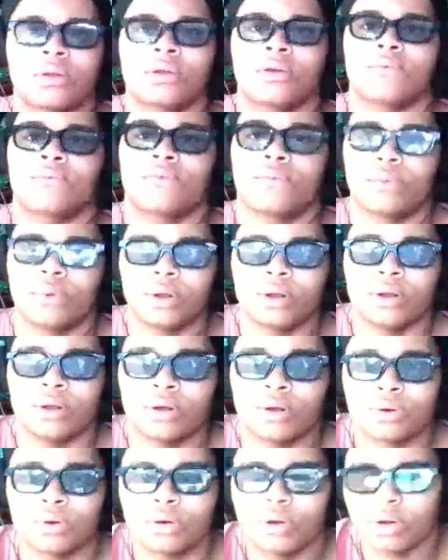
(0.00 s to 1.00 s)
for
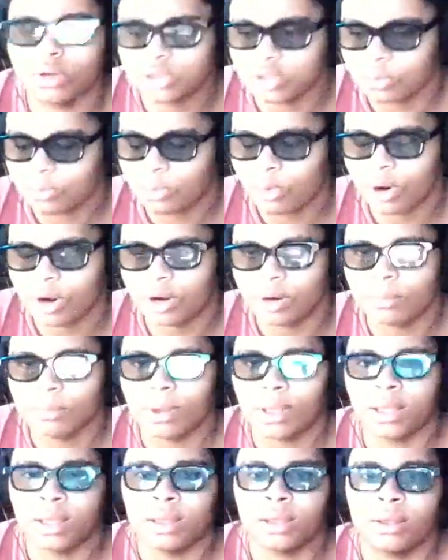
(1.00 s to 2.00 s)
real go support
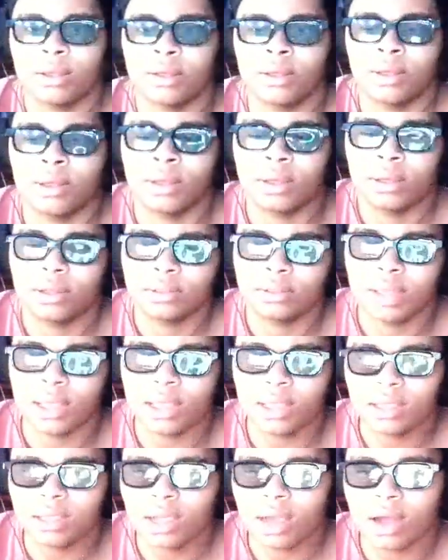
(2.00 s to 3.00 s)
man
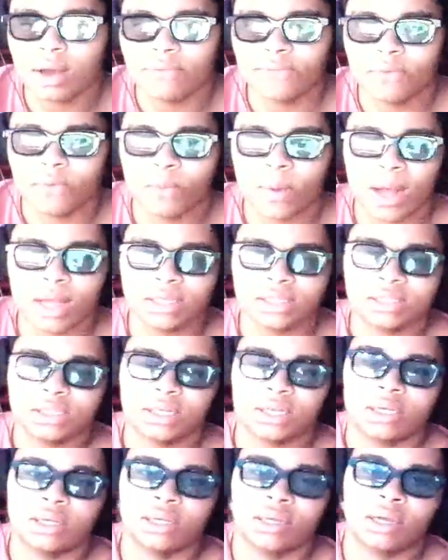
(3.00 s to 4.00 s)
thank y'all for
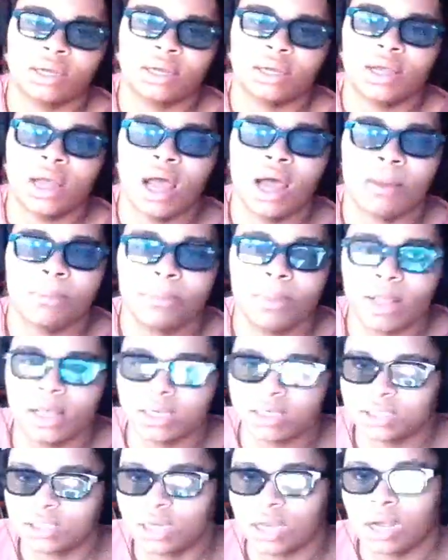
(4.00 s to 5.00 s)
watching god
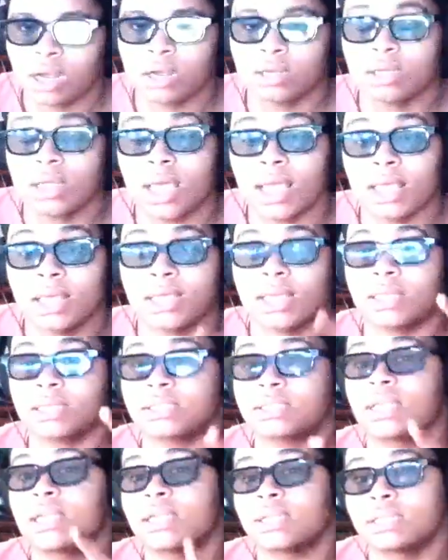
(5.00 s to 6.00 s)
bless y'all hey and
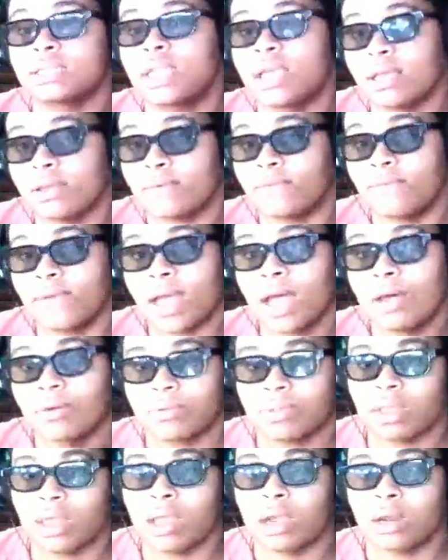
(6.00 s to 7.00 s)
stay safe
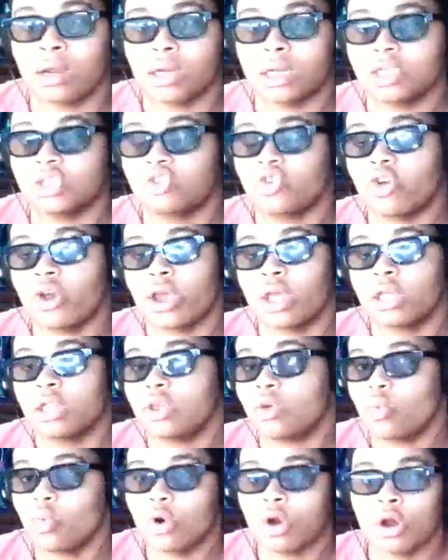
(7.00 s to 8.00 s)
out there in this crazy
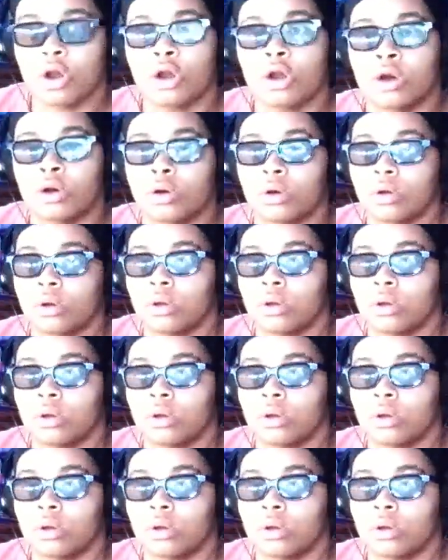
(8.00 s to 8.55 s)
world